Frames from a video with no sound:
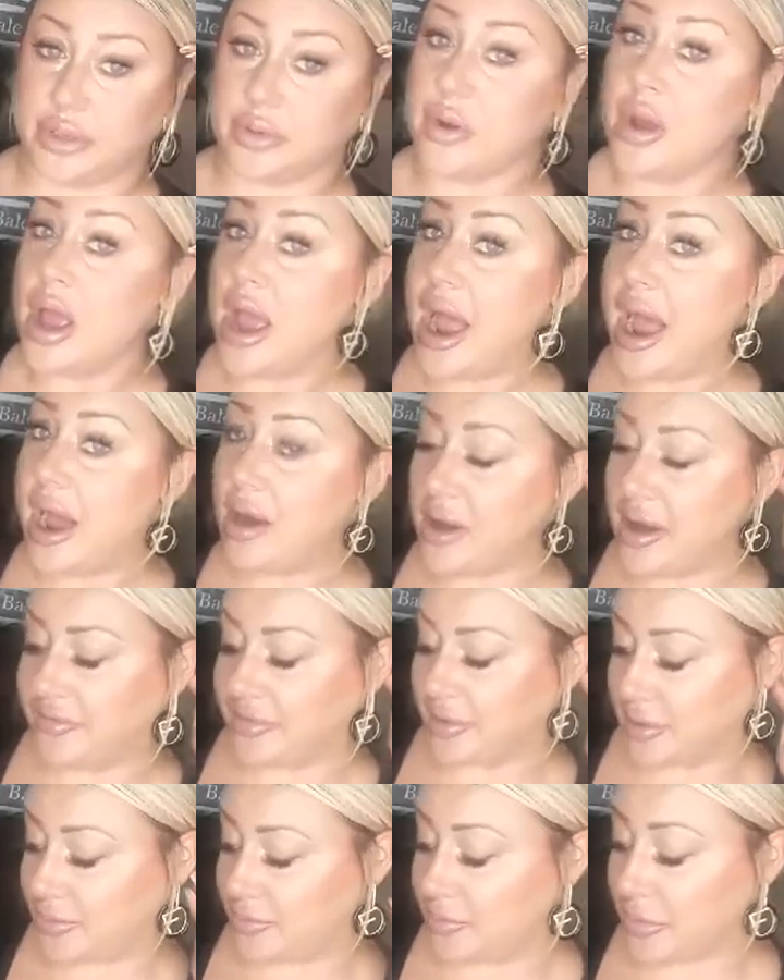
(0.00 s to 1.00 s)
However,
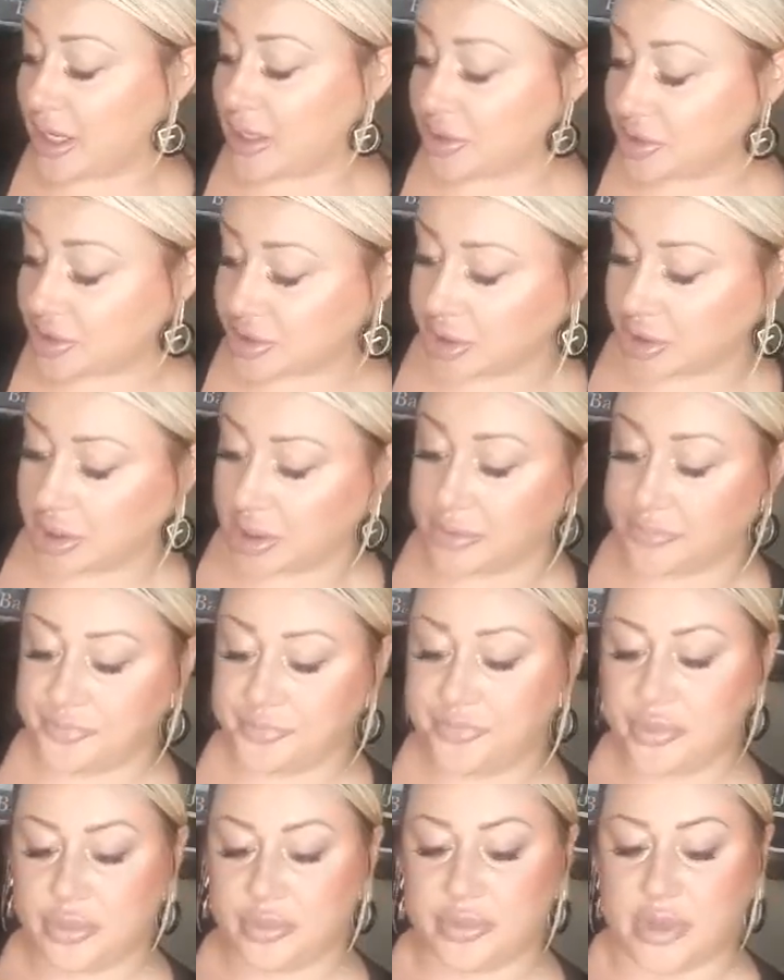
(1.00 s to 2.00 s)
make sure
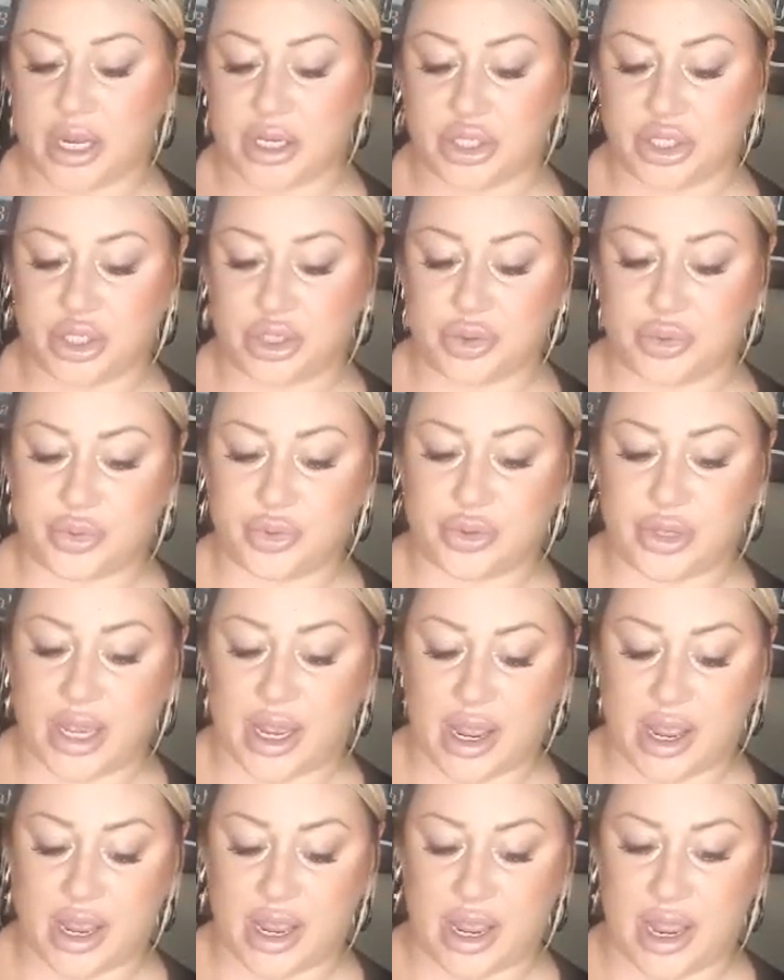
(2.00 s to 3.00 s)
that you get
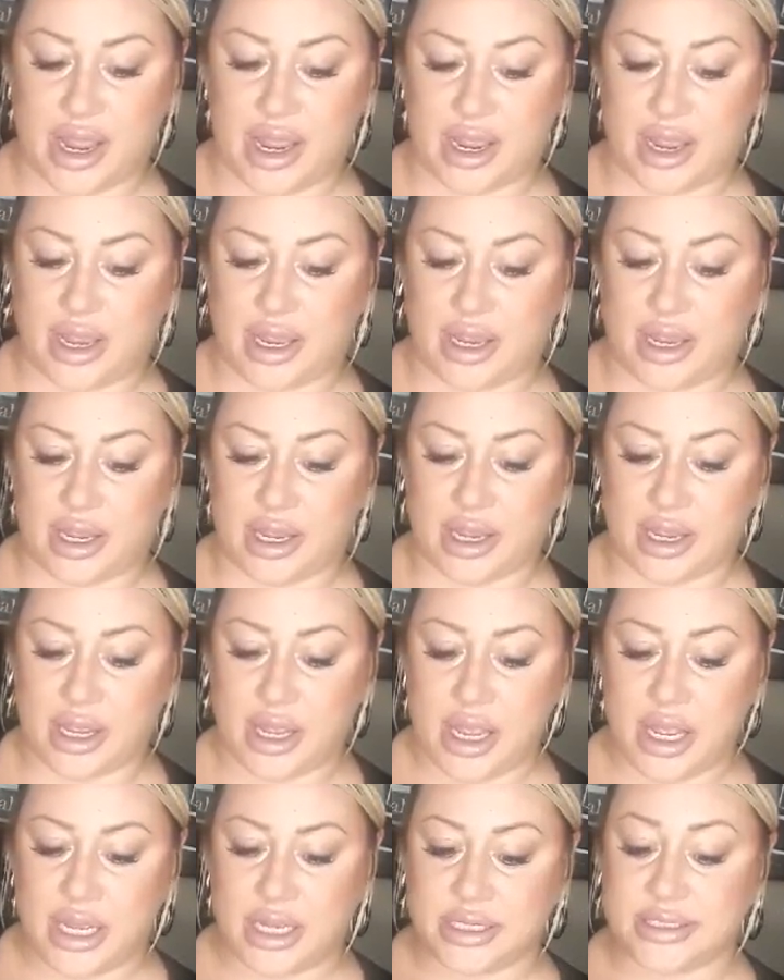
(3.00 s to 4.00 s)
a
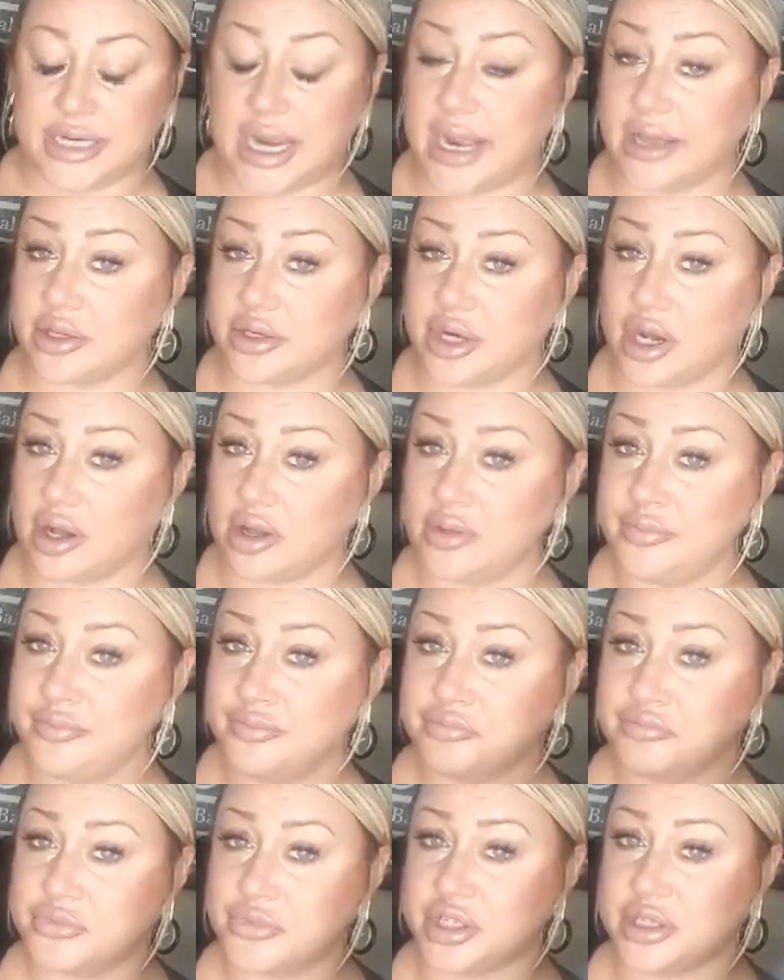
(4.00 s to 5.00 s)
Tylenol,
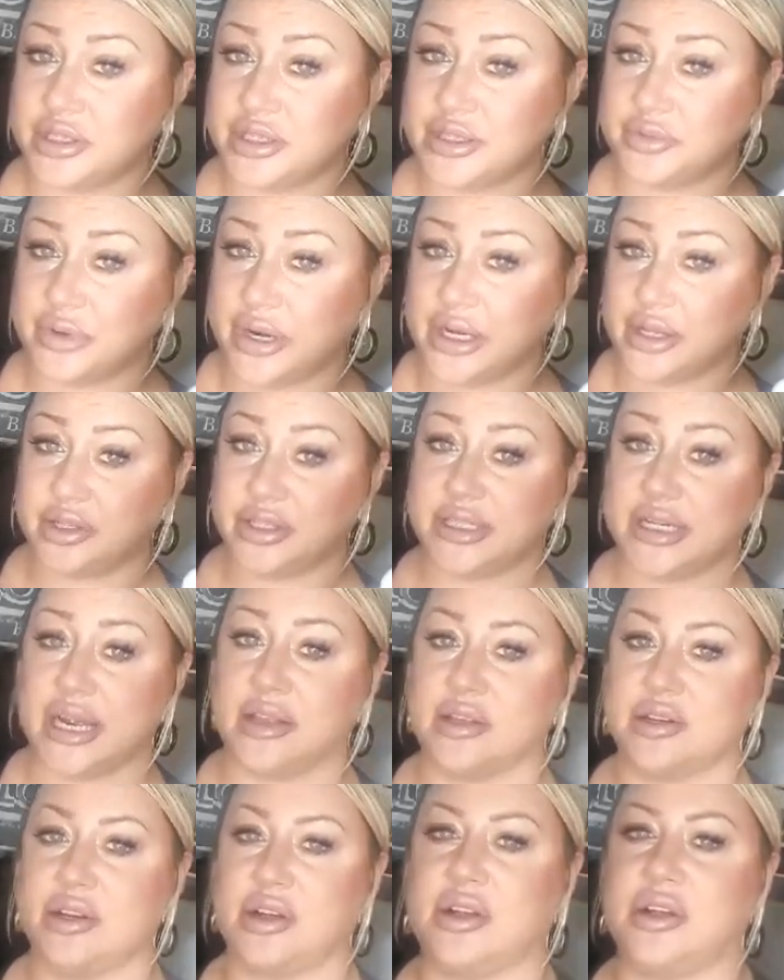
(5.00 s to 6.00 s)
just regular
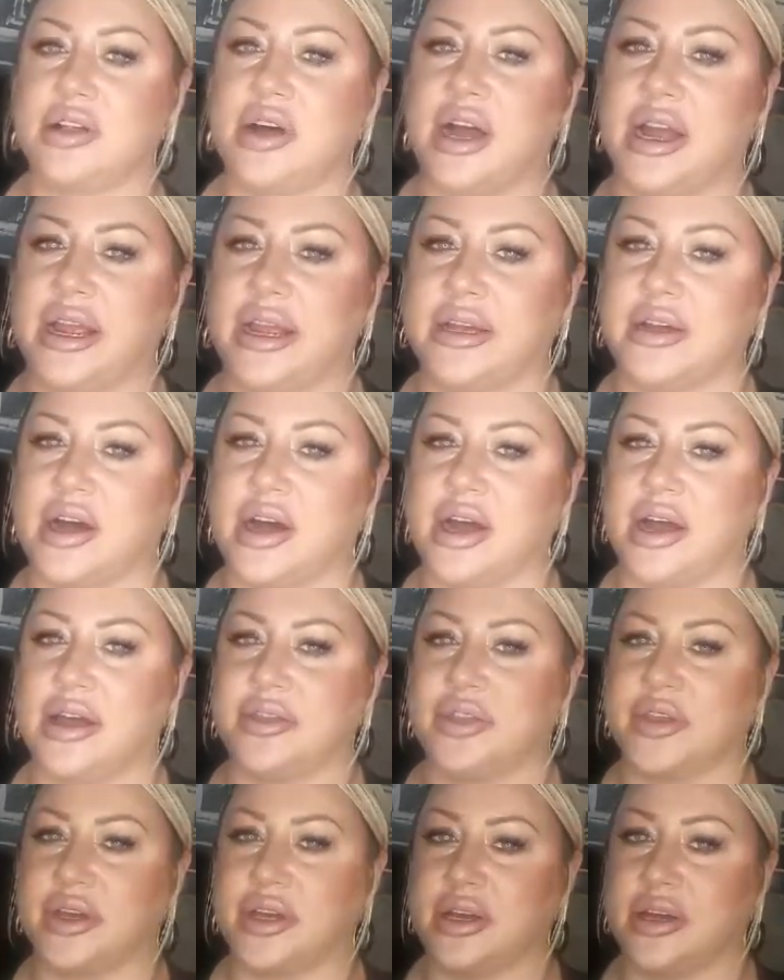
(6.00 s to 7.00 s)
Tylenol. I got
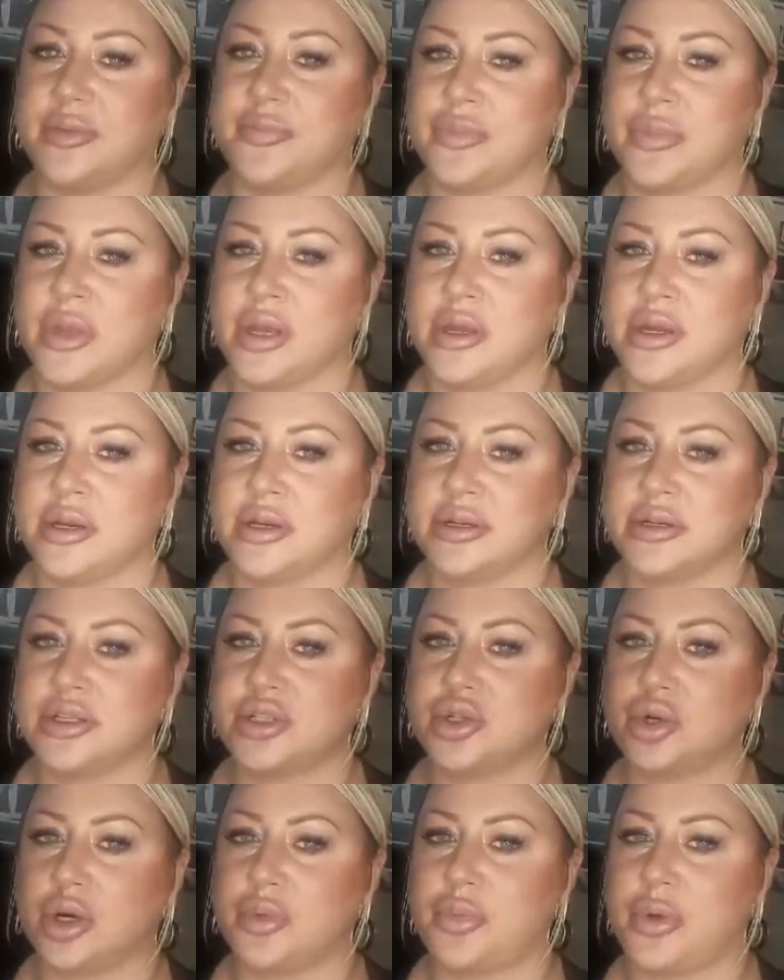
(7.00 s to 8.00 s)
the store
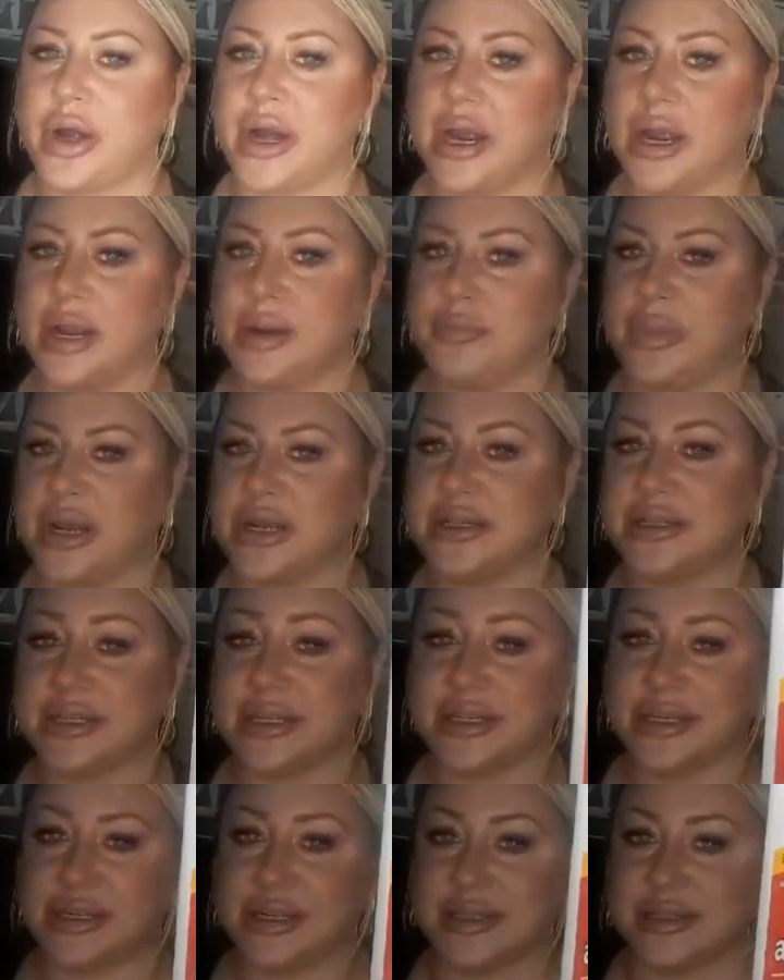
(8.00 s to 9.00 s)
brand basic
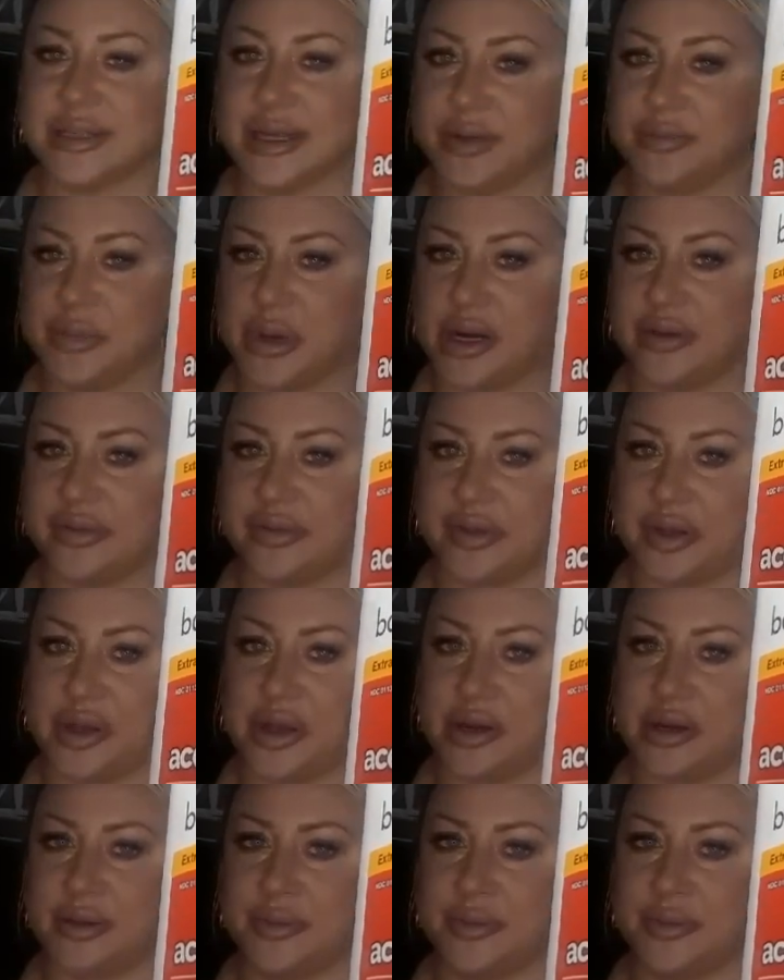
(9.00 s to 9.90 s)
acetaminophen